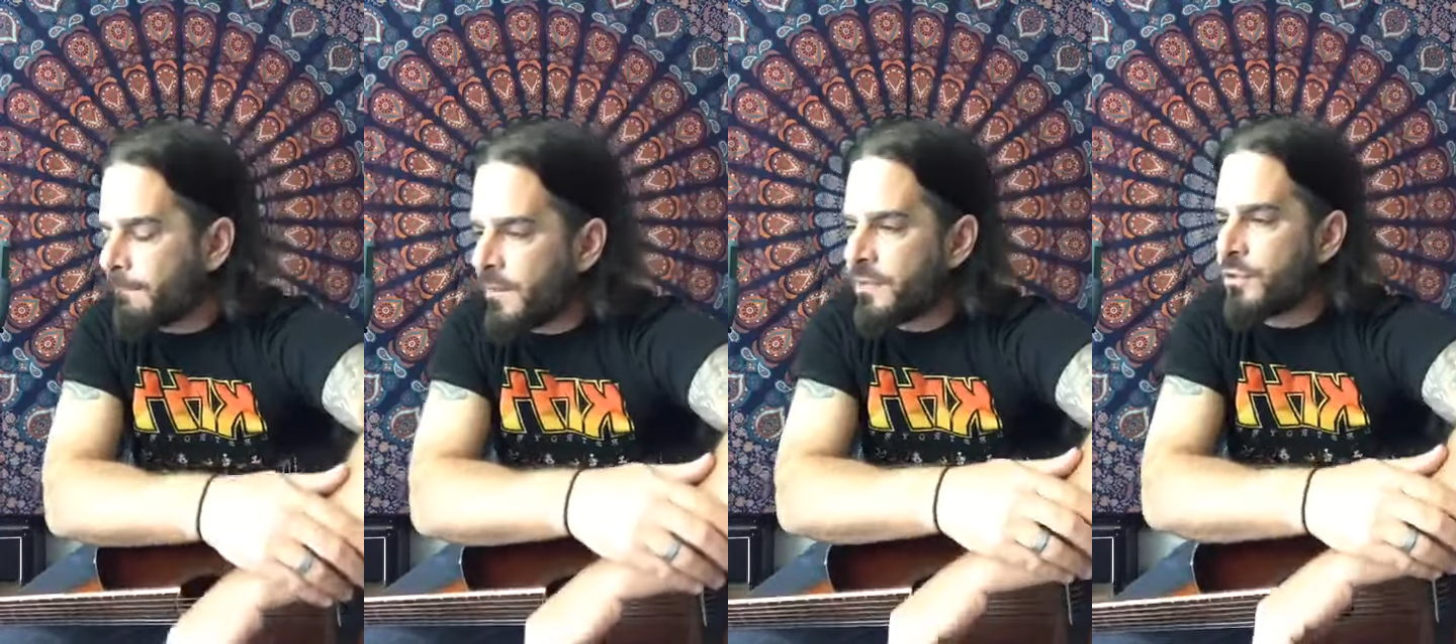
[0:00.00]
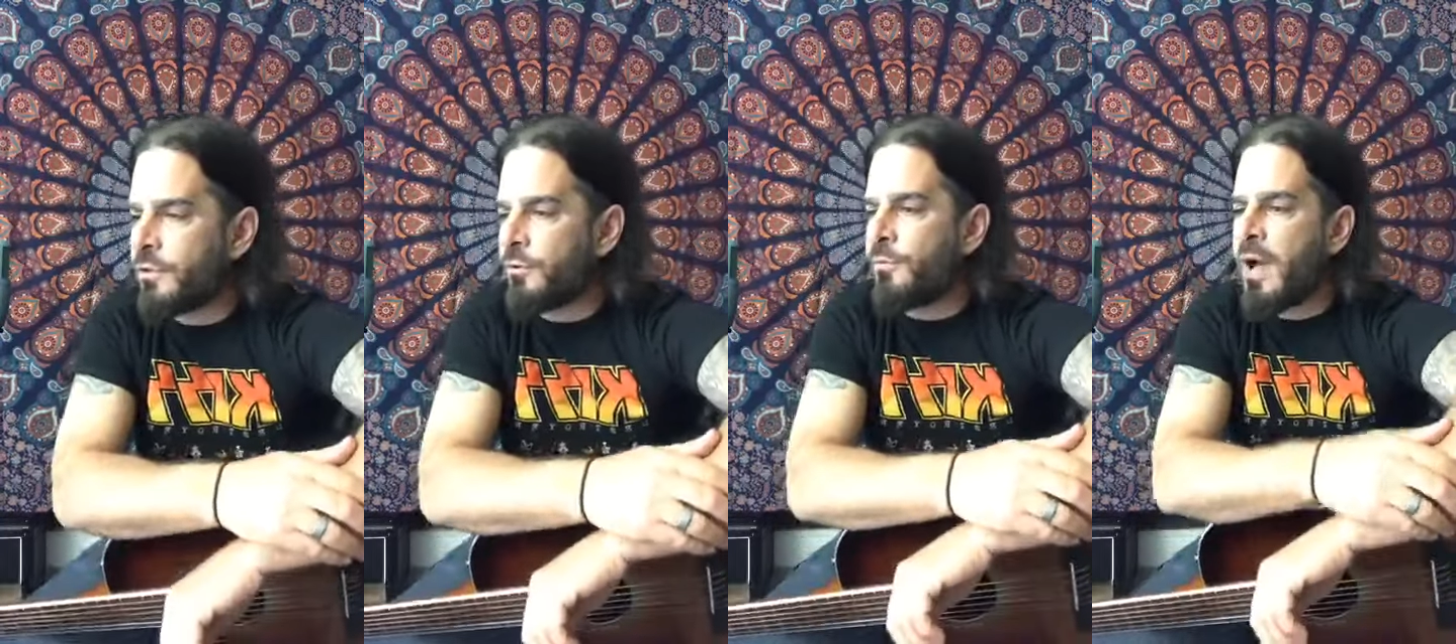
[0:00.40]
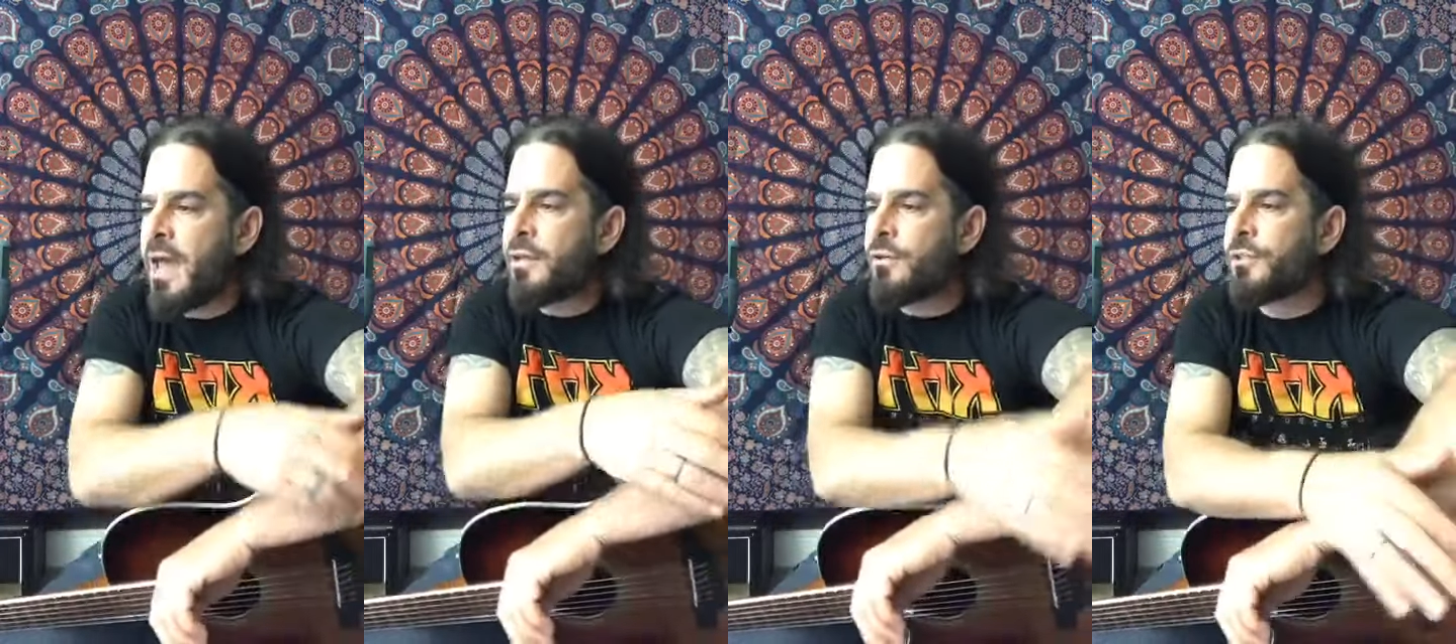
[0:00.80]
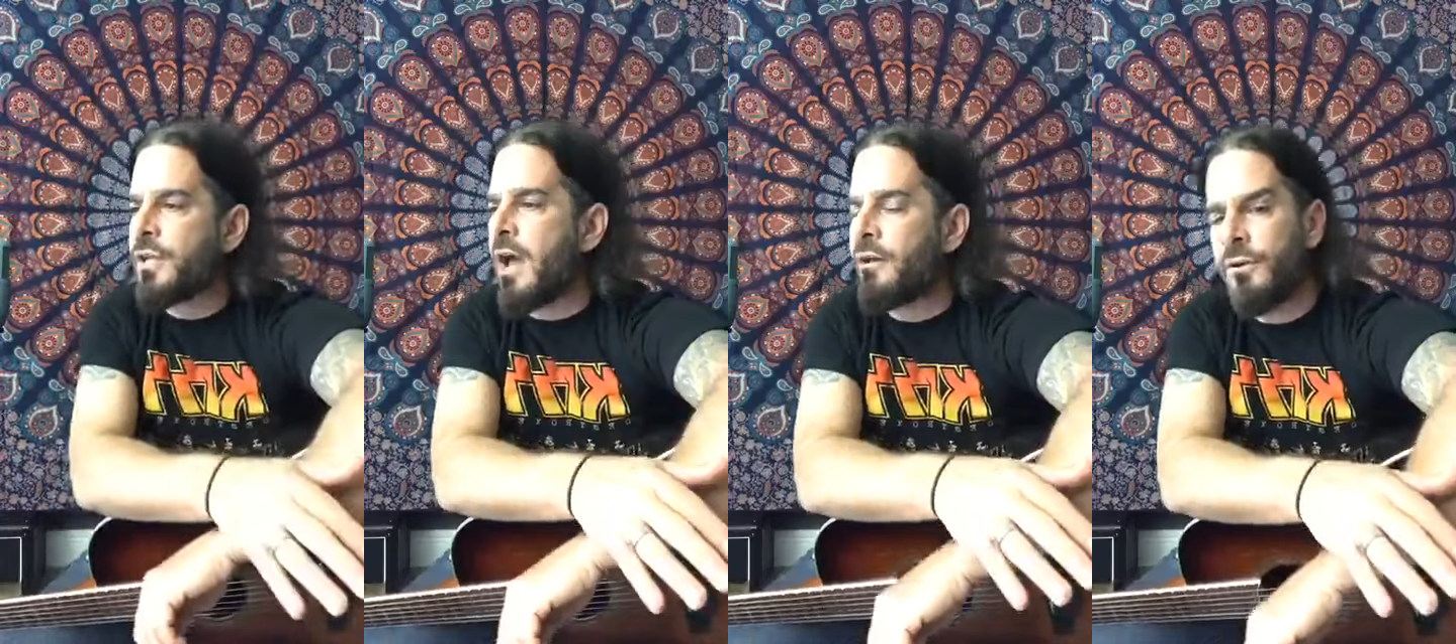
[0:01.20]
as a little boy, I had a good
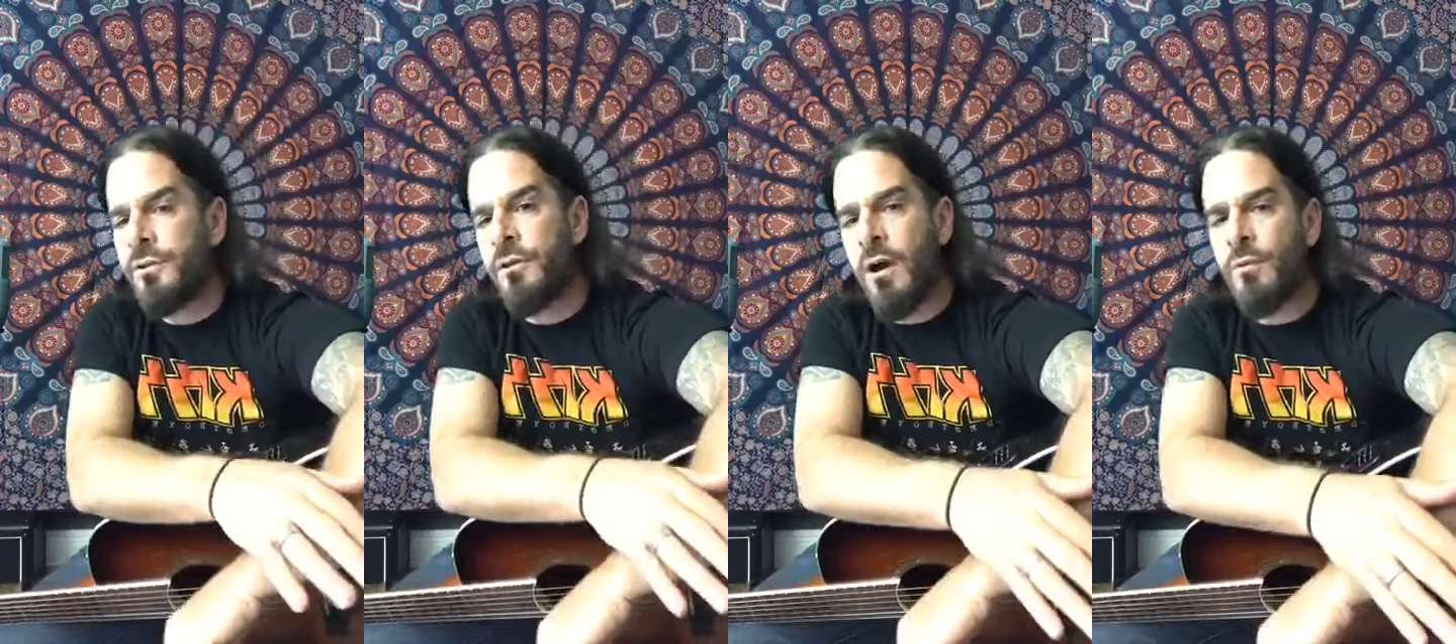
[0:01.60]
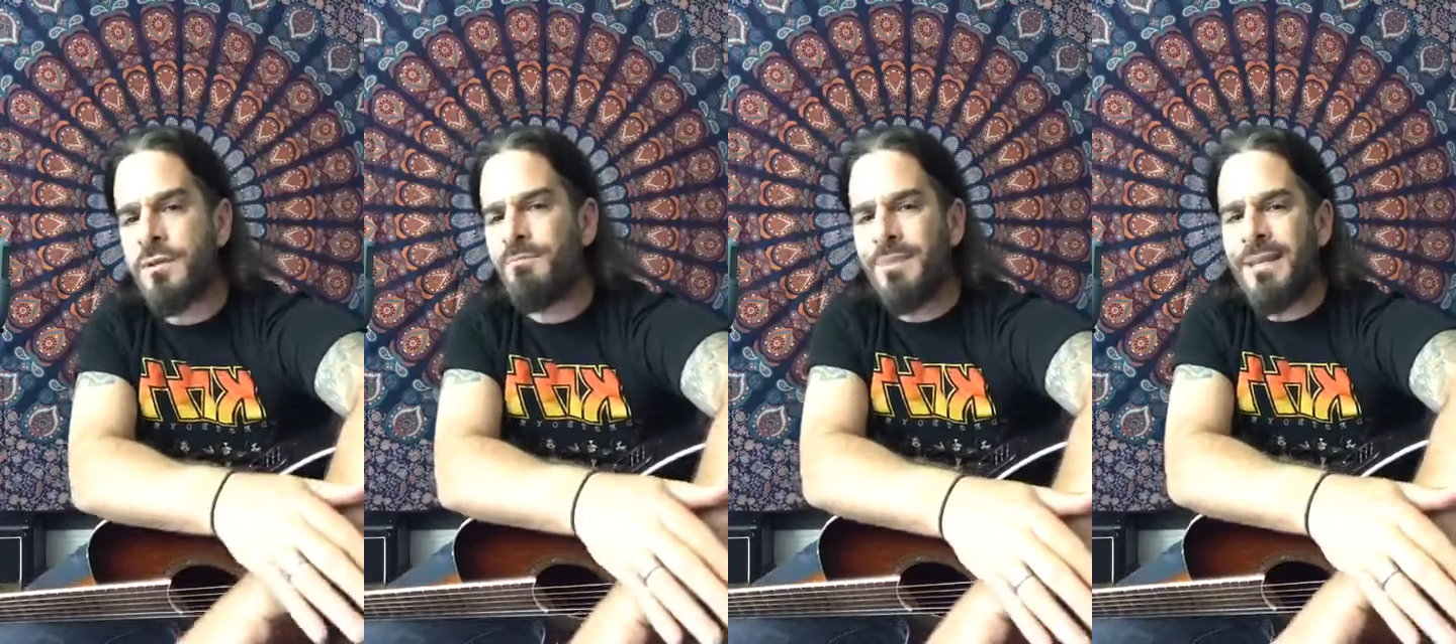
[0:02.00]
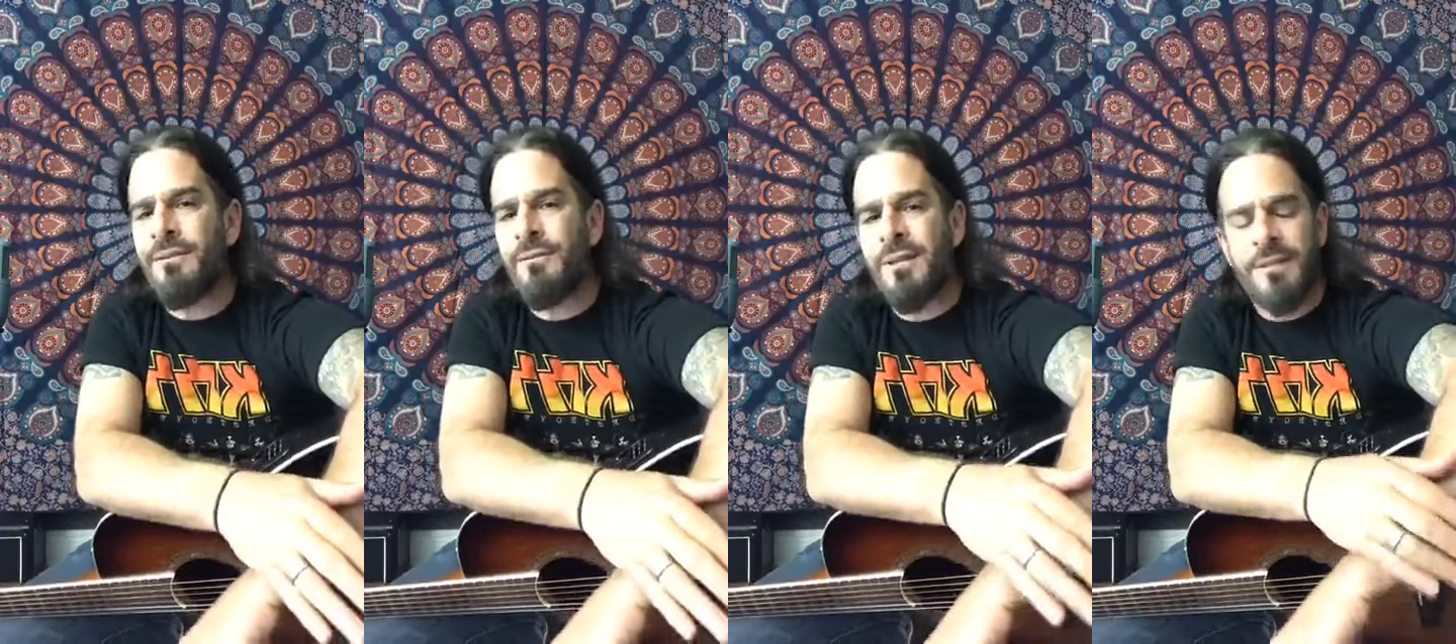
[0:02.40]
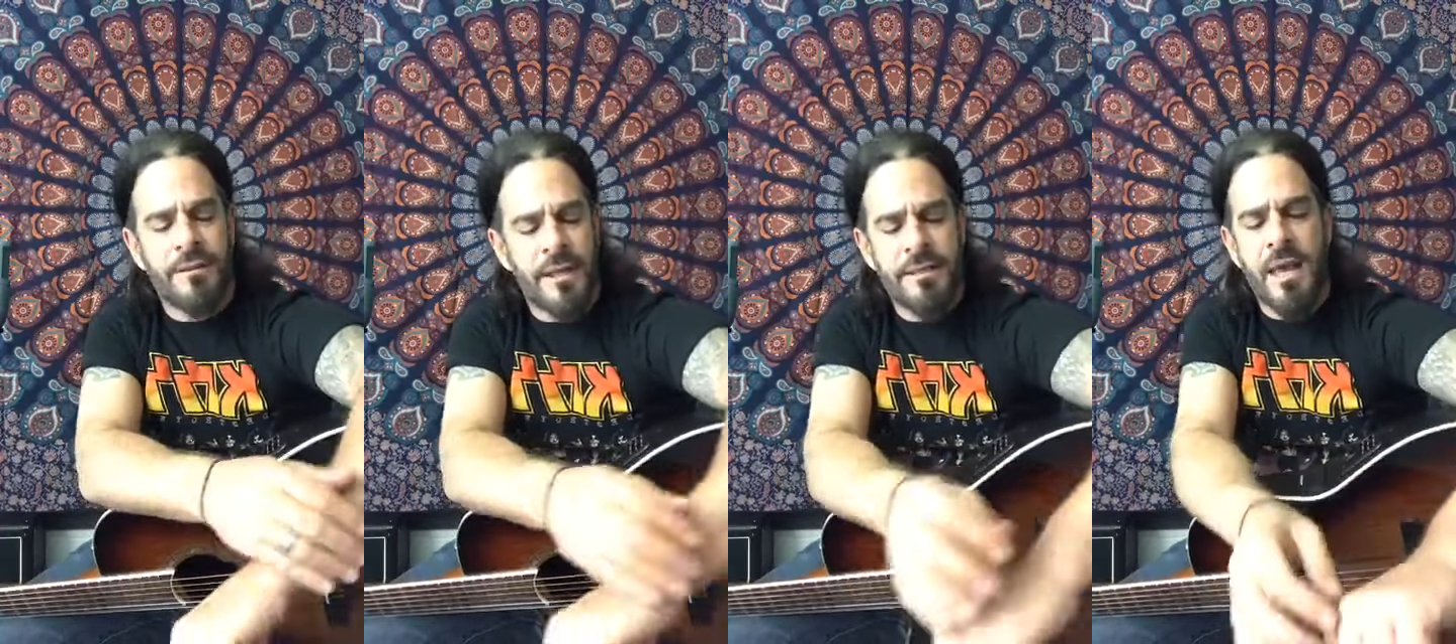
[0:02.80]
childhood. You know, I wasn't beaten or anything
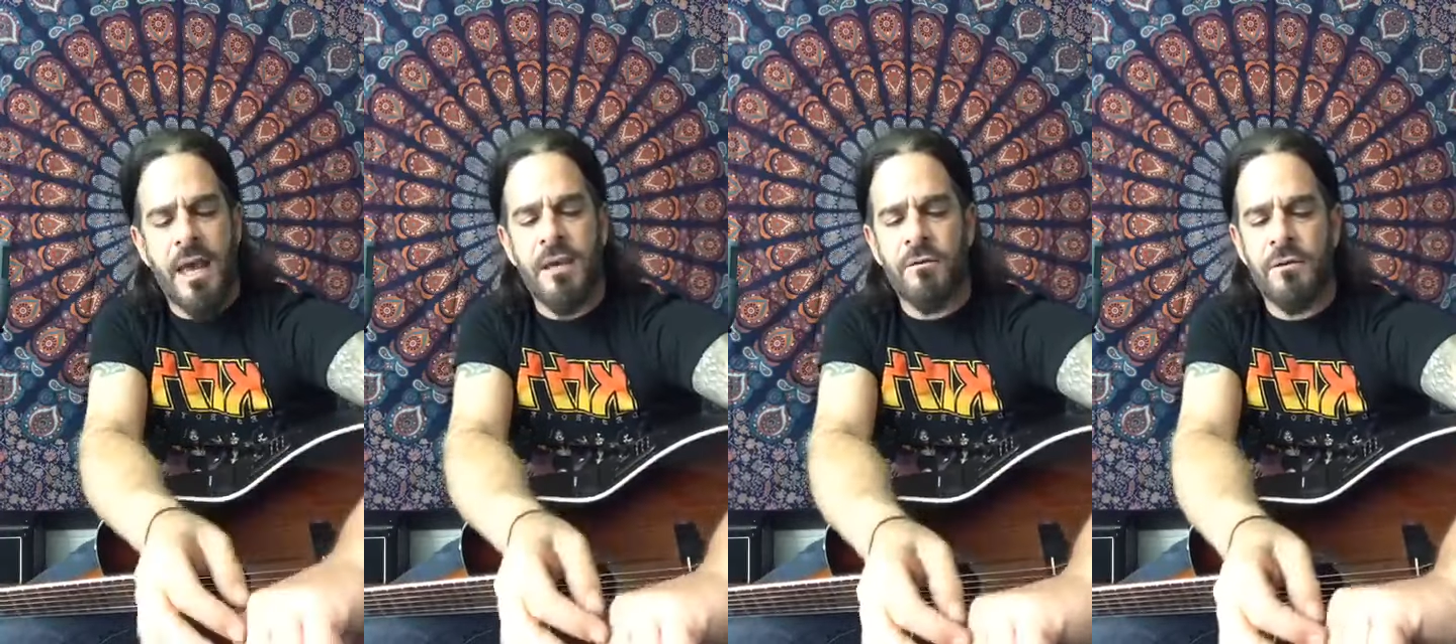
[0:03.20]
like that,